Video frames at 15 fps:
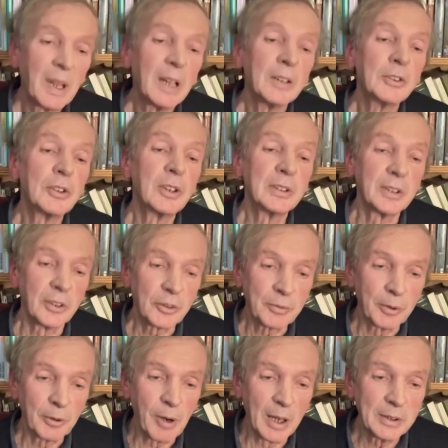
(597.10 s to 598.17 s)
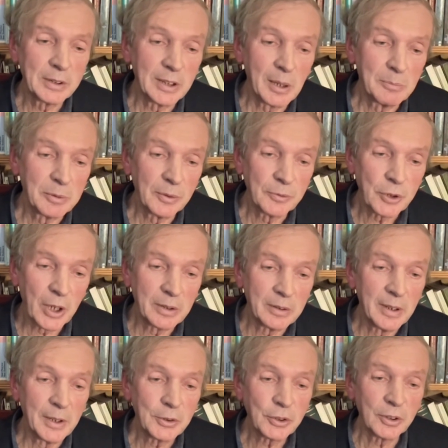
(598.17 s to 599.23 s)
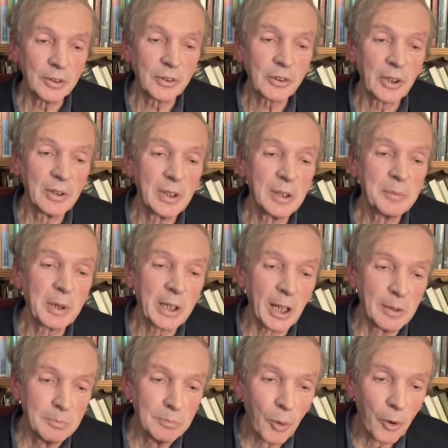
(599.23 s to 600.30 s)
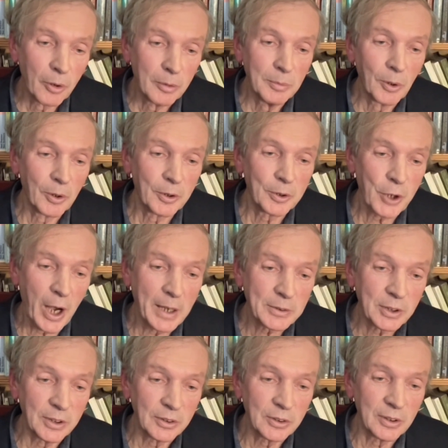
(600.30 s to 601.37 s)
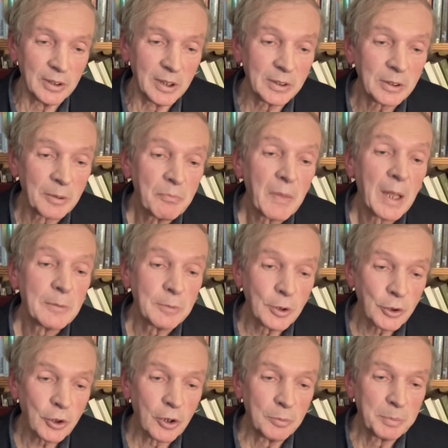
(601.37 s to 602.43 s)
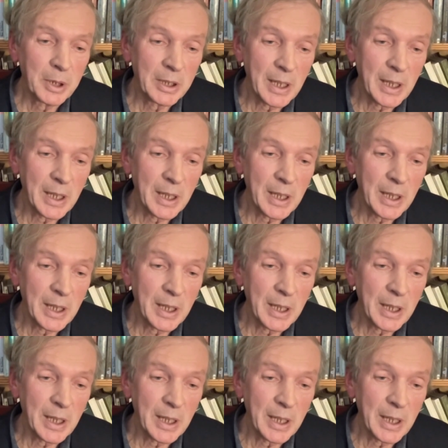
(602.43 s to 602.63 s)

Doing this for quite a number of generations, so they become more and more attracted to it, which could be an